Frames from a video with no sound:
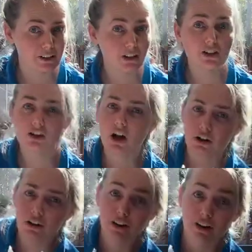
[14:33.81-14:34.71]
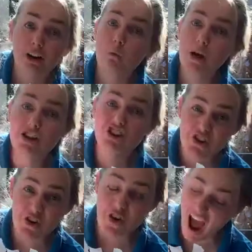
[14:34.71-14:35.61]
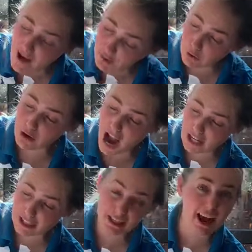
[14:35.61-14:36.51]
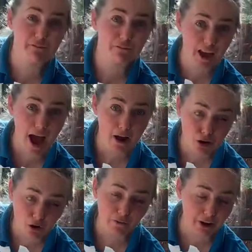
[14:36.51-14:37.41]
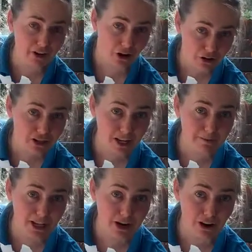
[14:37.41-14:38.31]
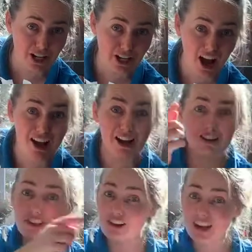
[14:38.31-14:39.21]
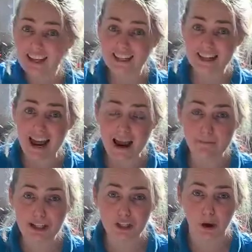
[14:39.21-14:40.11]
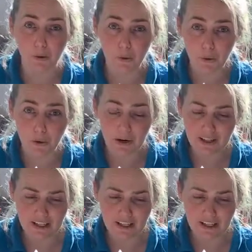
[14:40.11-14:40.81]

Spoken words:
So, when you have created and found your very own deep sea creature, you get to name it too.